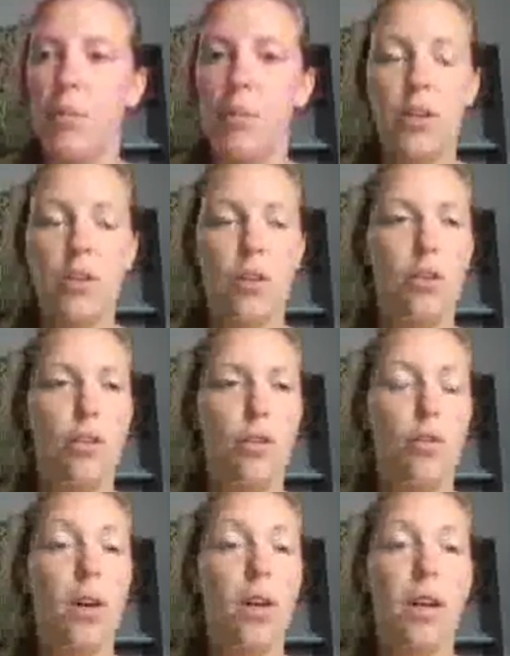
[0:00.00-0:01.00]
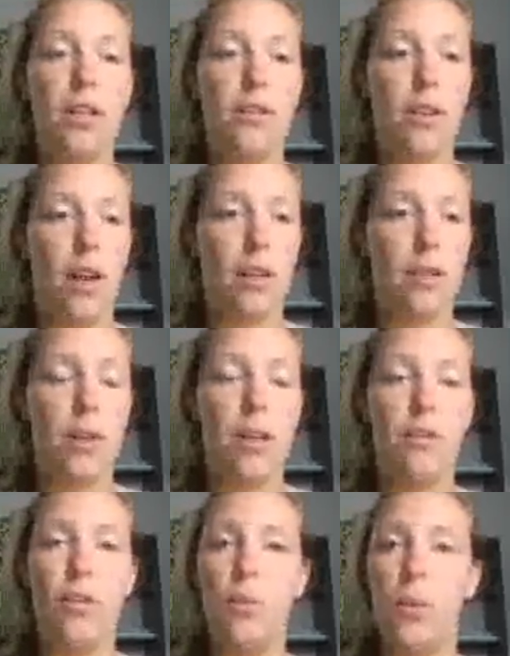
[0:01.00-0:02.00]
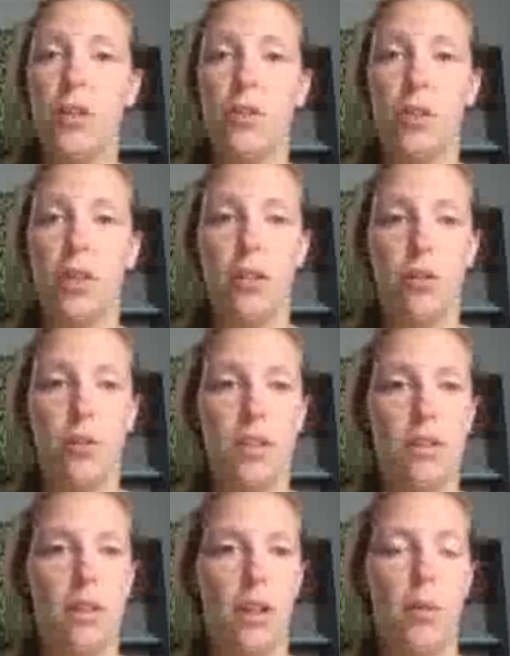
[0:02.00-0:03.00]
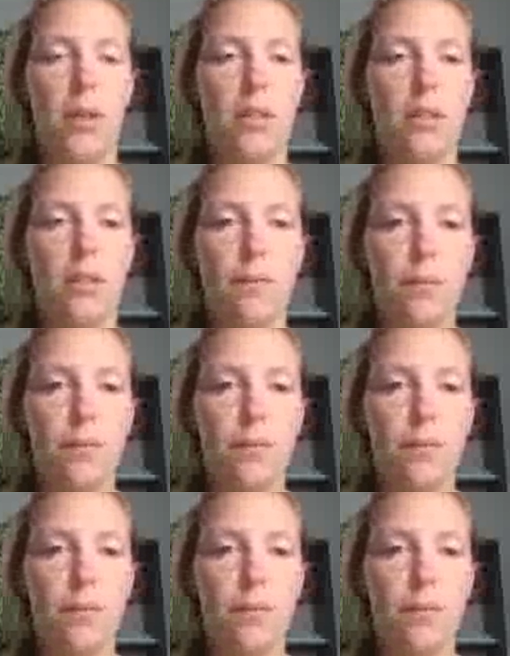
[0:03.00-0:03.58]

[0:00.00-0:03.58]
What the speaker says: Make sure you do spend a few minutes looking through this syllabus.